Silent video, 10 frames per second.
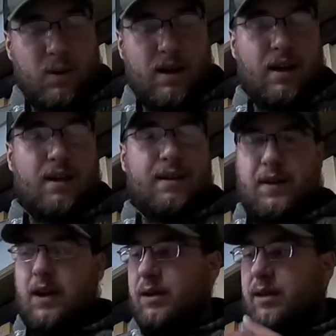well. It's a
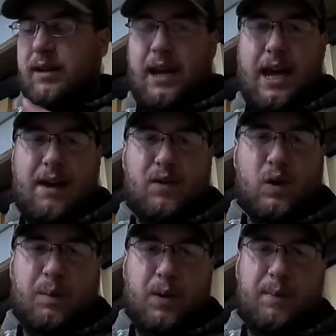very good thing to have. You
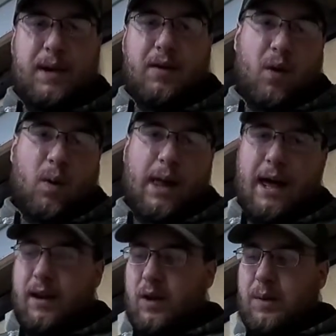can put a bedroll
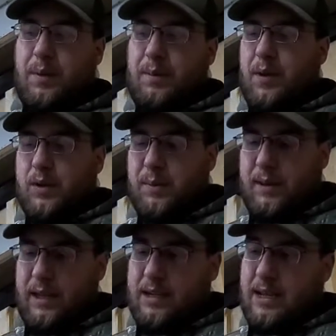on it, you can put multiple
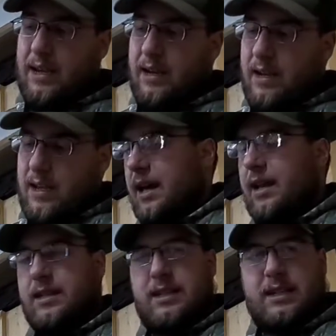things on it.
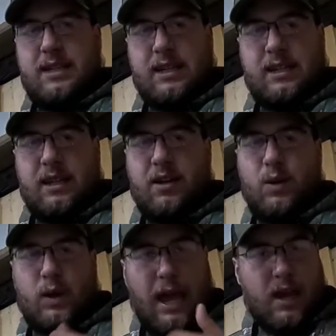This is a 60 liter,
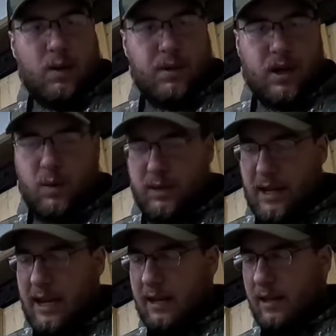you can go bigger with
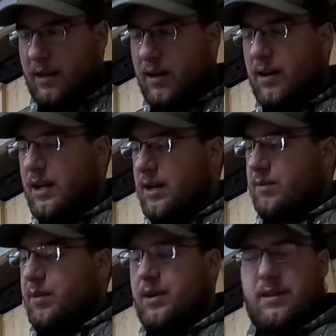the 80 liter,
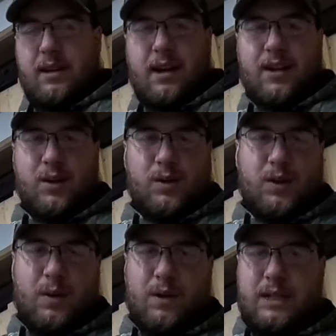but I chose
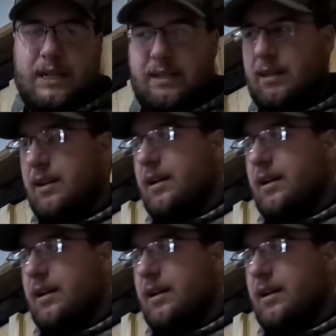to go with the 60